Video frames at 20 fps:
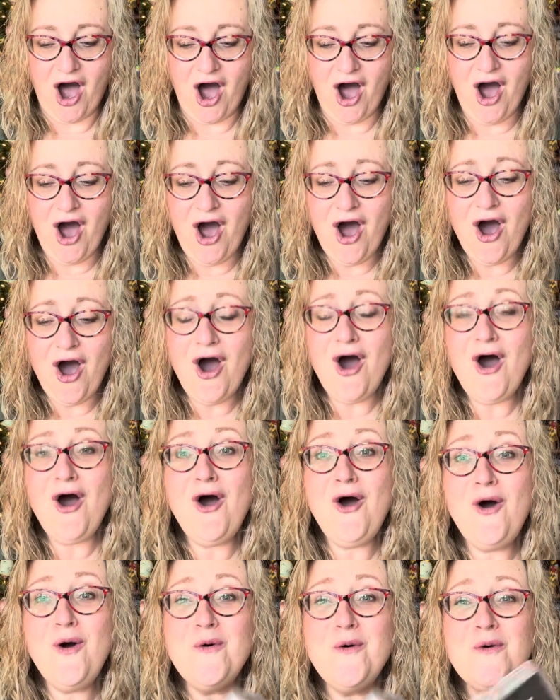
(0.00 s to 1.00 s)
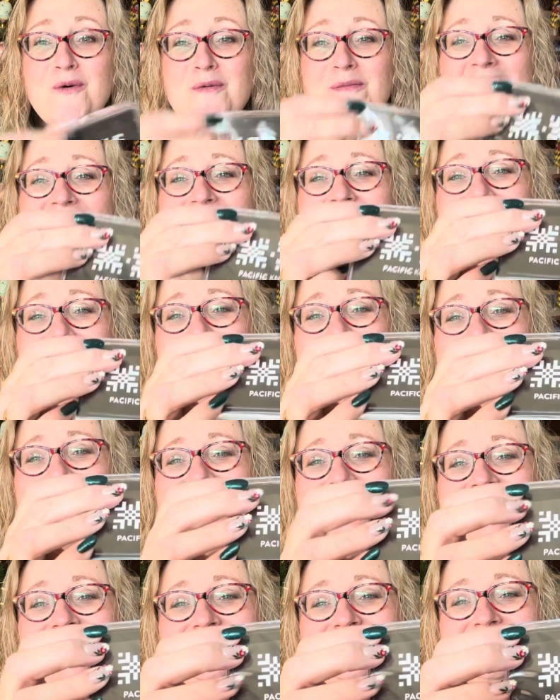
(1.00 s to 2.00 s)
Oh my
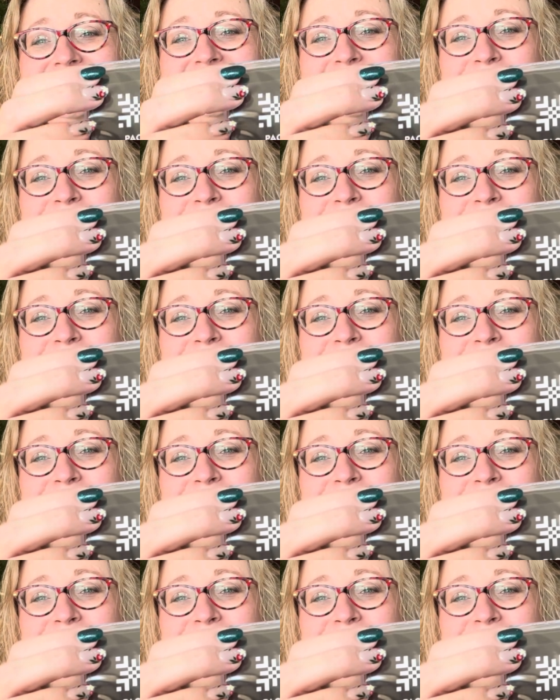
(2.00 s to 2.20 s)
goodness, it's a